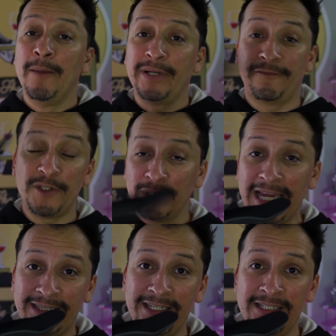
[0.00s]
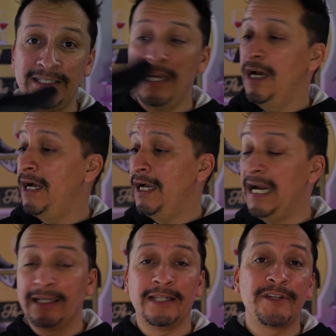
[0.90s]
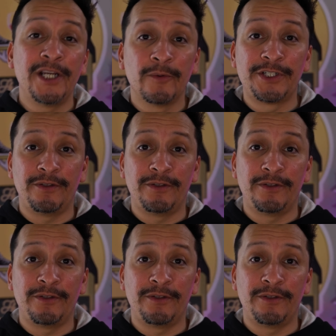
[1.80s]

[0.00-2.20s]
But if you like these, uh, I'd love to hear what you